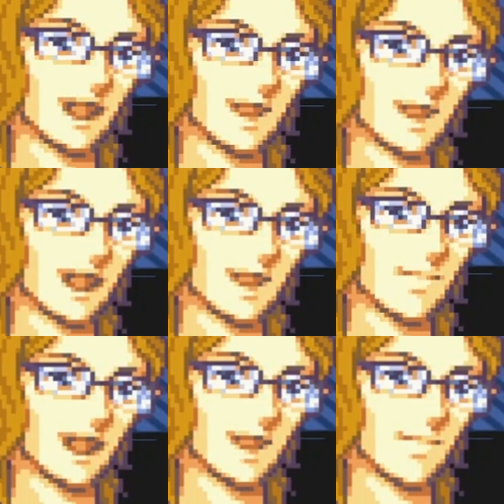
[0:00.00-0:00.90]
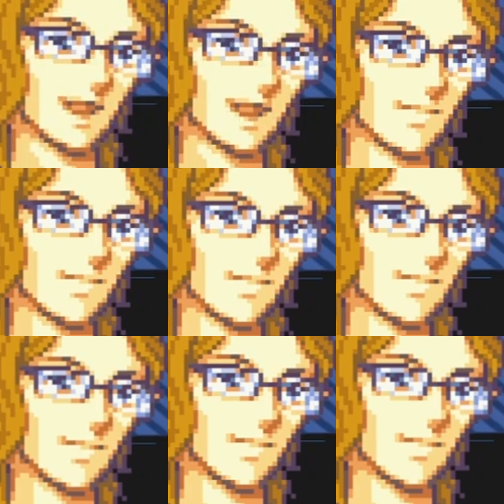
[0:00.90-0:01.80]
We'll see how it goes.
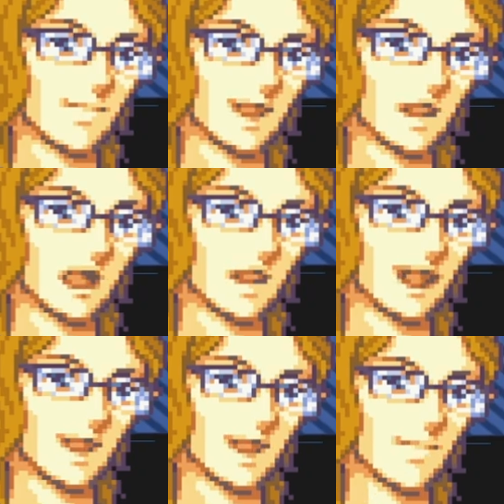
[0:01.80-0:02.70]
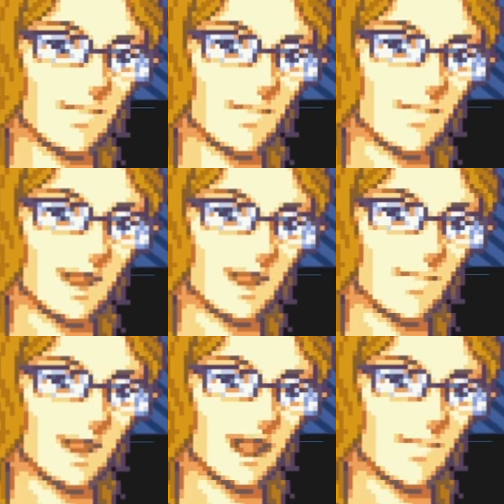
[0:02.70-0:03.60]
The Witch's
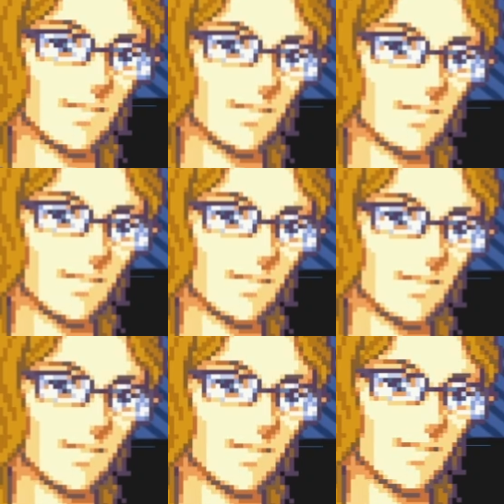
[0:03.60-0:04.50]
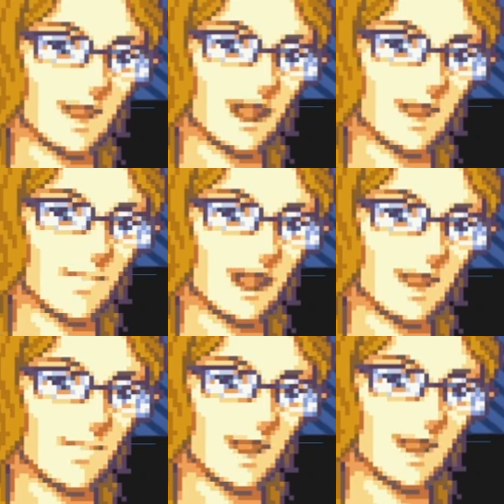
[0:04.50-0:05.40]
Bargain. Oh, you
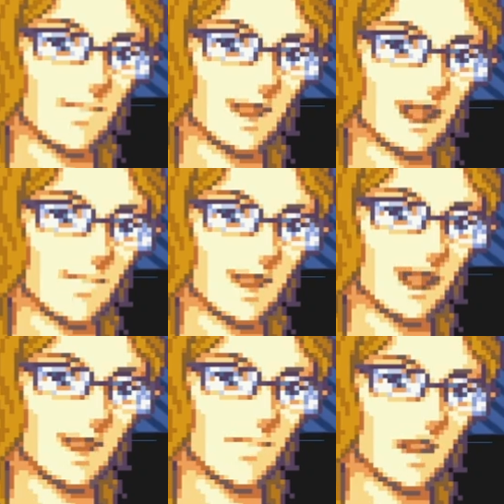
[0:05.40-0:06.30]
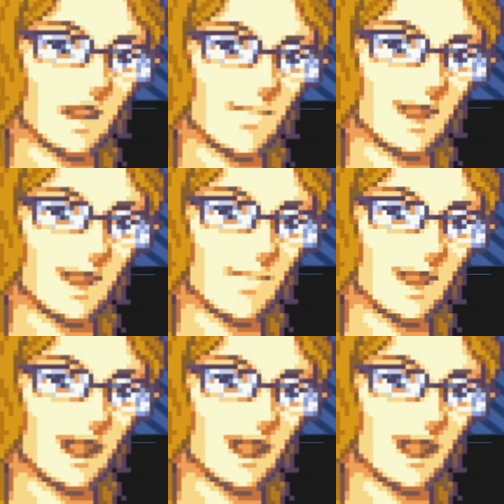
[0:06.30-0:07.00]
collect these little storybook pages.